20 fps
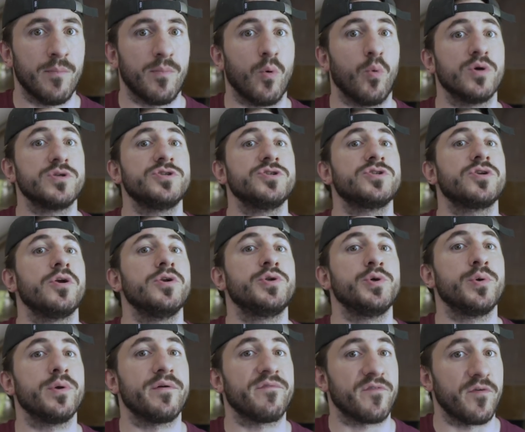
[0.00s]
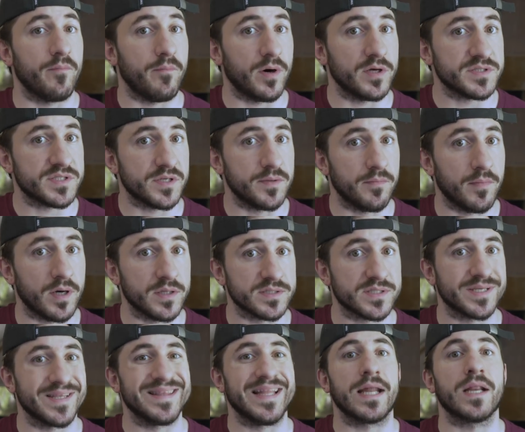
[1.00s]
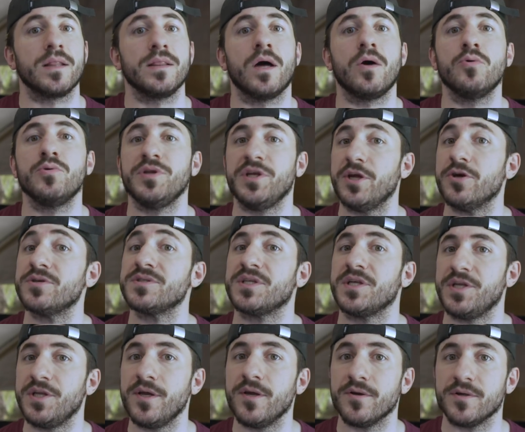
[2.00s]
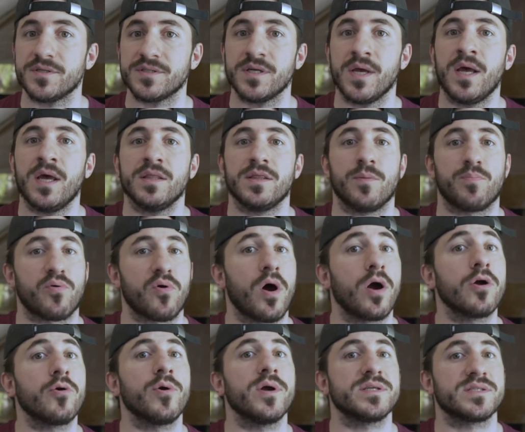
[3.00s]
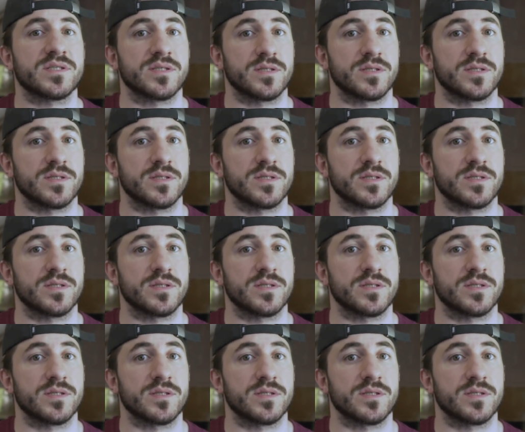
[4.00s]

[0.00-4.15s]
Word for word: But once you start doing it for months and months, let alone years and years, the progress